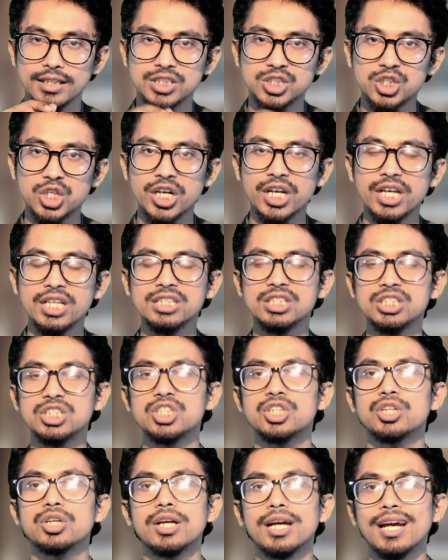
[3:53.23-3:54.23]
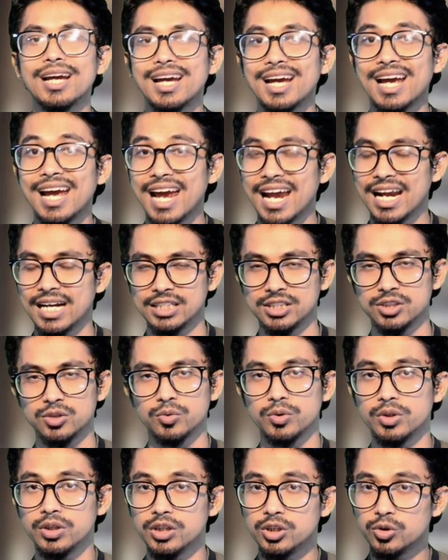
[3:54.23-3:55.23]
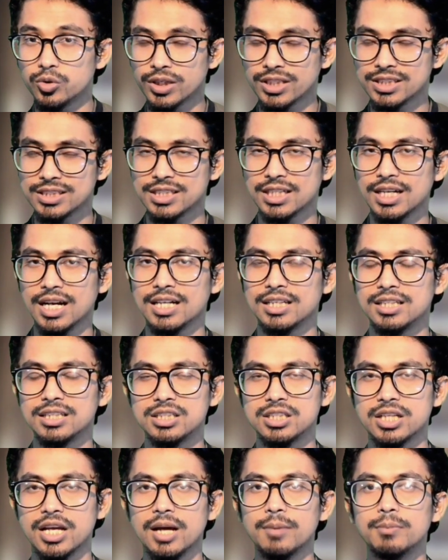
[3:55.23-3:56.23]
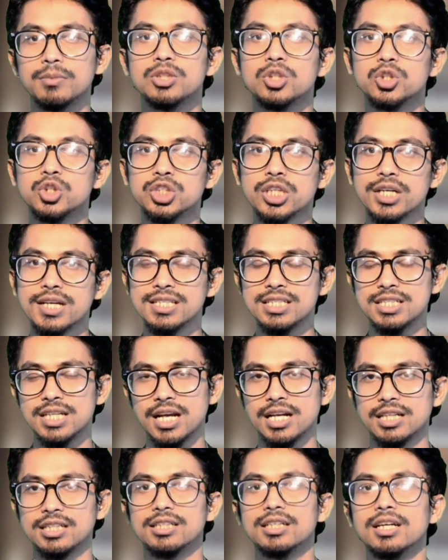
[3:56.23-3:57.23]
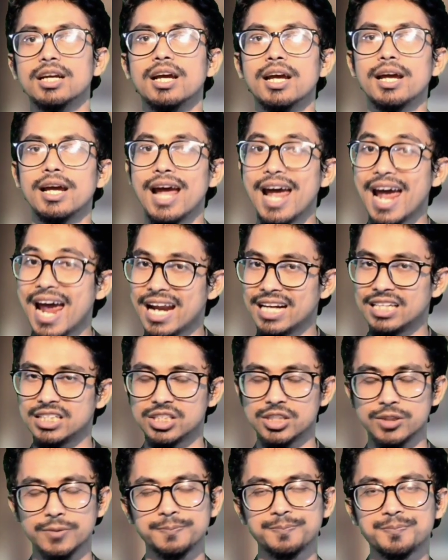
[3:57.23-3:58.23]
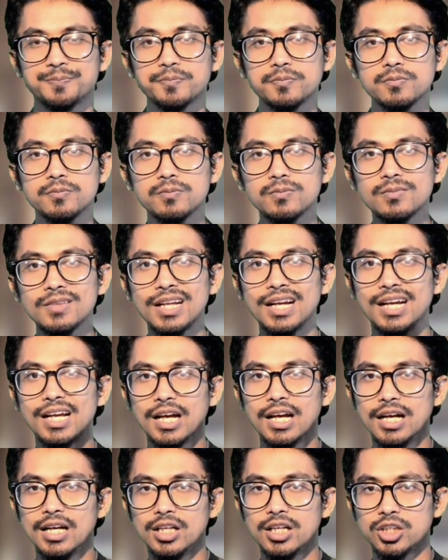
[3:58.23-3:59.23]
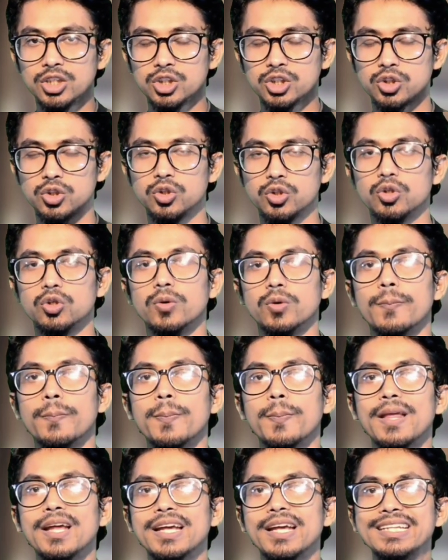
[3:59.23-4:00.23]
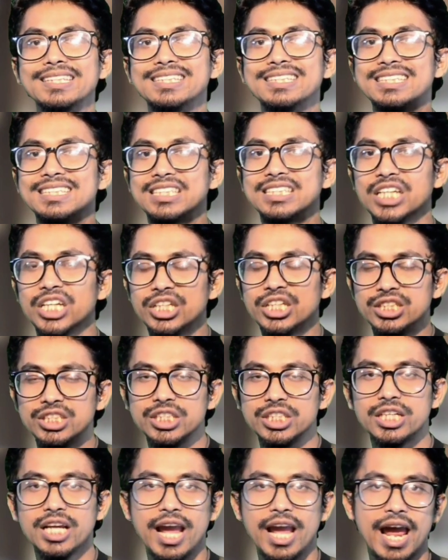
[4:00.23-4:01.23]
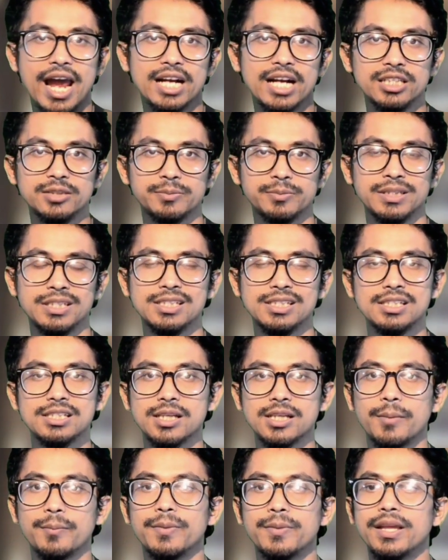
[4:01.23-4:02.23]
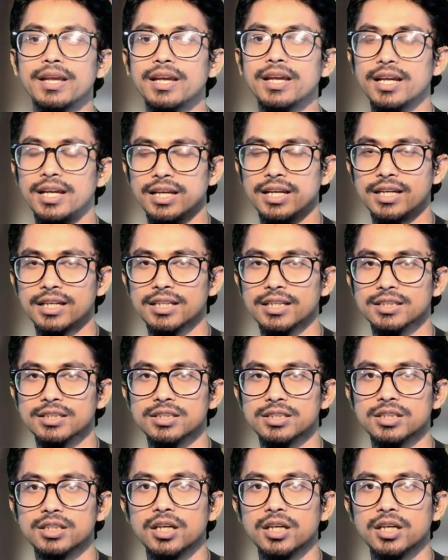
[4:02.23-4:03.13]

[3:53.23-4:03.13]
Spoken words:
changed hands. You can say at this time changed hands. So changing hands means something is